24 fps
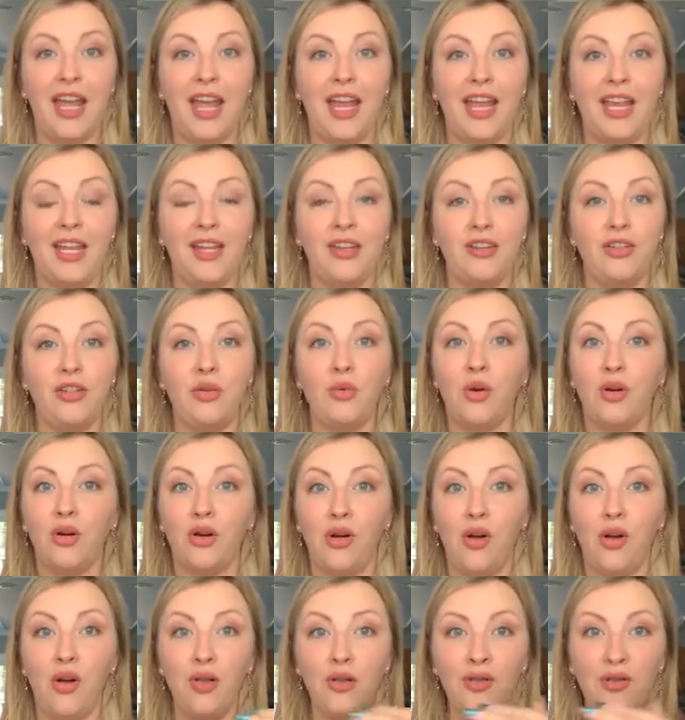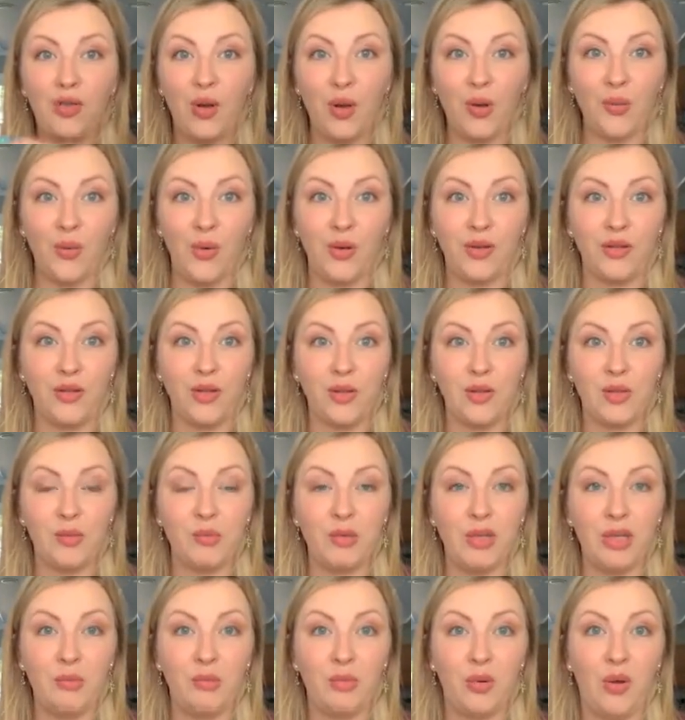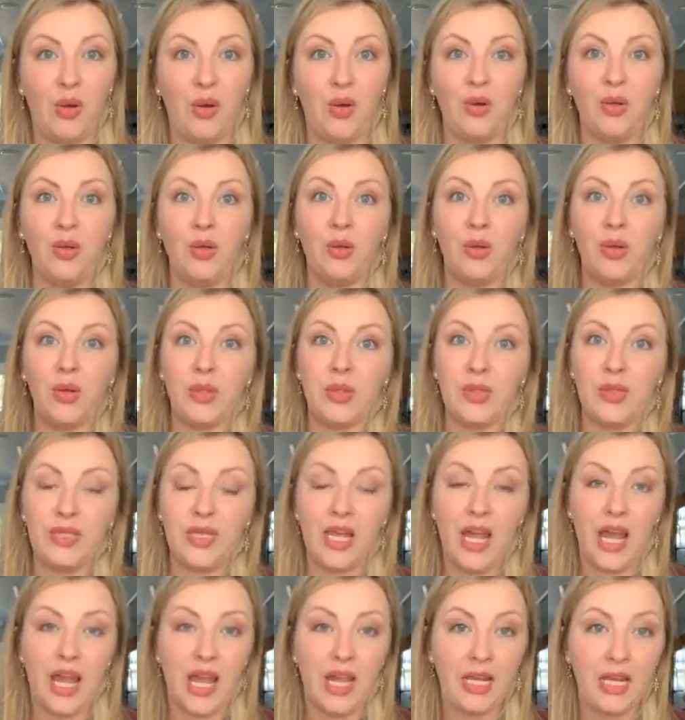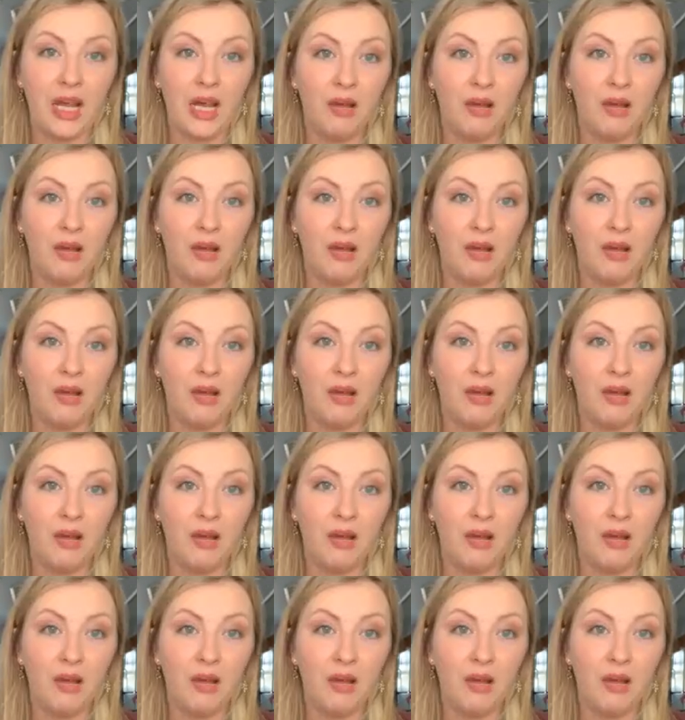and you are also one of those people who are staying